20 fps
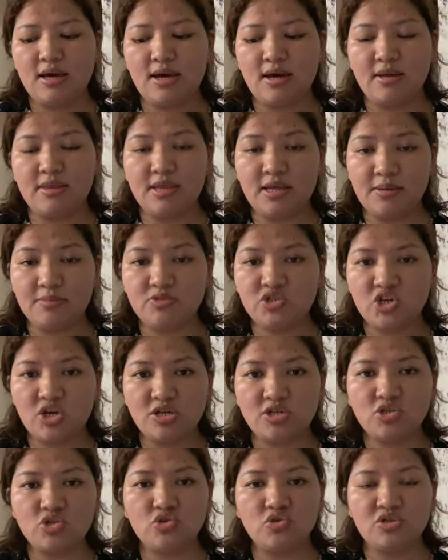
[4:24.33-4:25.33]
name
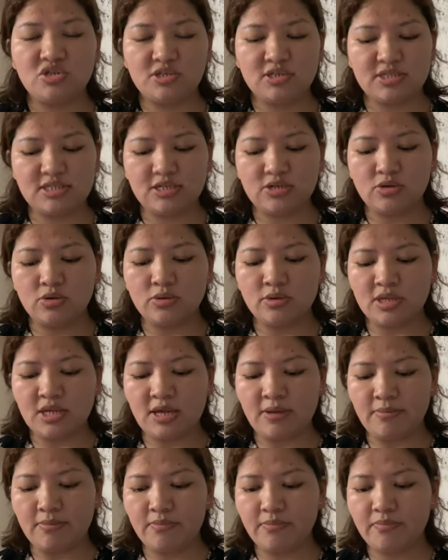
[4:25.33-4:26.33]
change, you just tick on
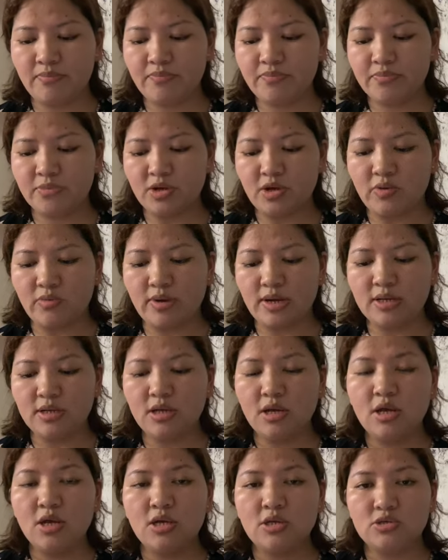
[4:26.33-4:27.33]
name. All right.
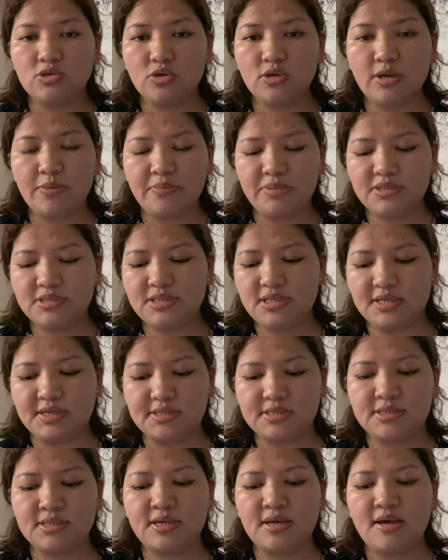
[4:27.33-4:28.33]
So number
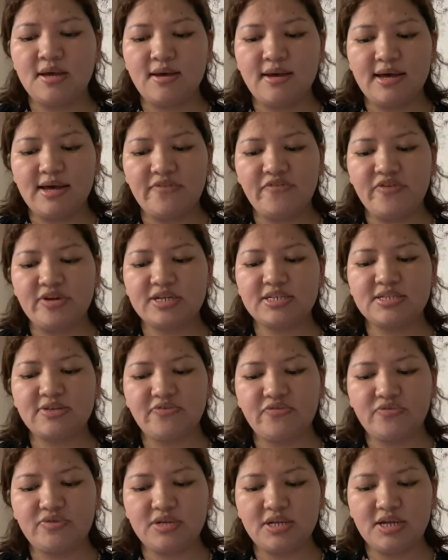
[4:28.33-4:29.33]
6, effective
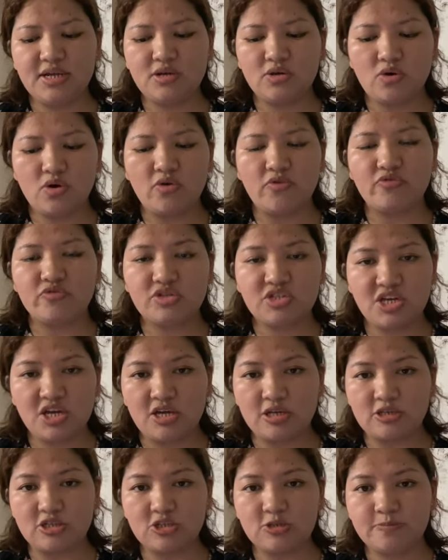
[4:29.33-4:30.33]
date of
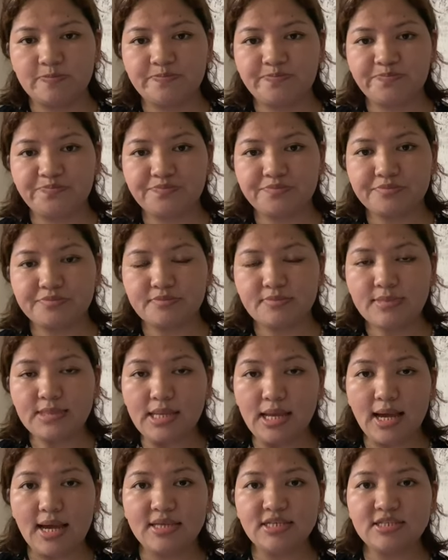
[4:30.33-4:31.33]
change.
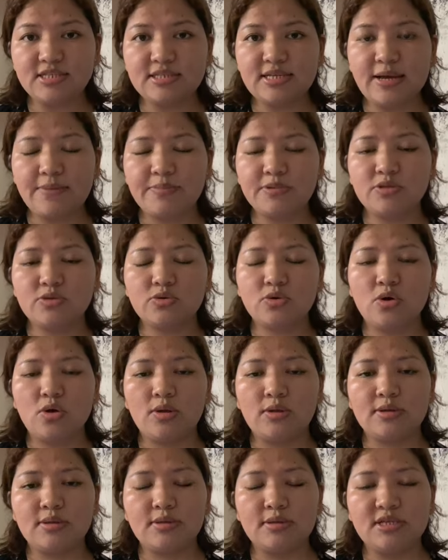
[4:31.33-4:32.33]
I just happened to
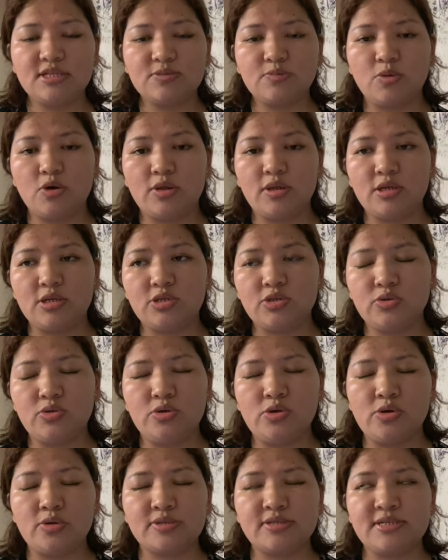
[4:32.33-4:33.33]
call this morning to
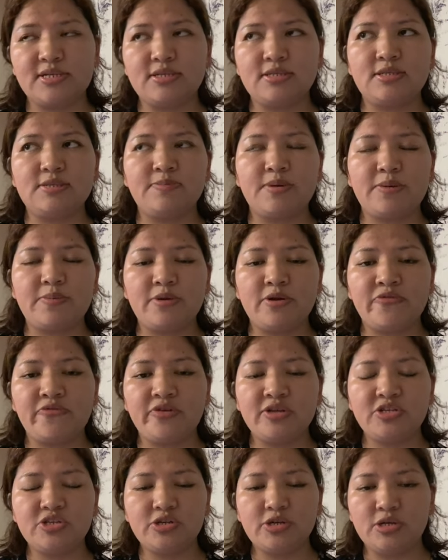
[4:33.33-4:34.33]
New York State Department of
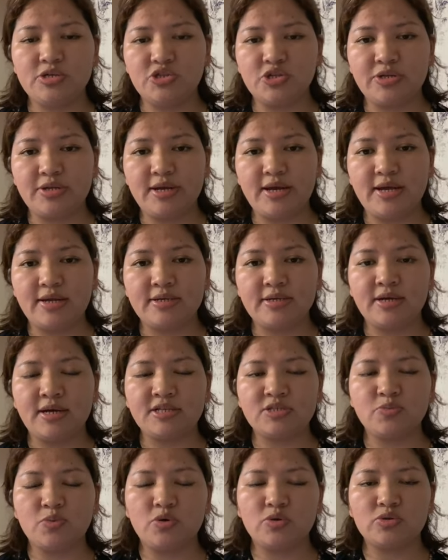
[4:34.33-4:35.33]
Education, and I
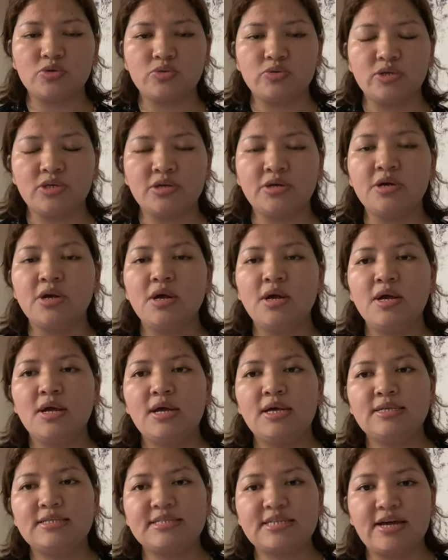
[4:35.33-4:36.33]
spoke to the
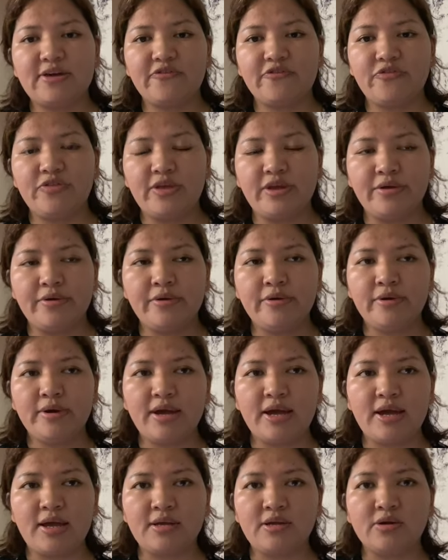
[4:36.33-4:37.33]
staff there,
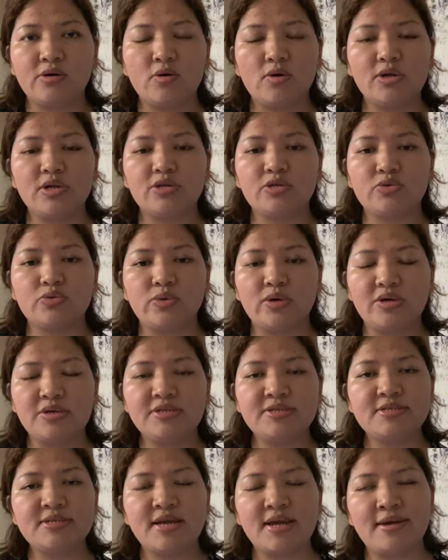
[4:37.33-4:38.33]
and according to her
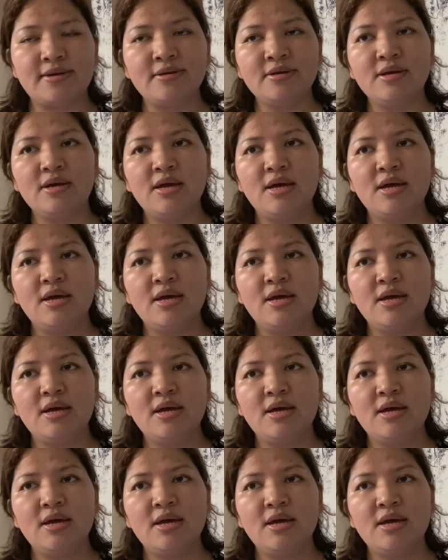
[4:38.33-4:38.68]
say,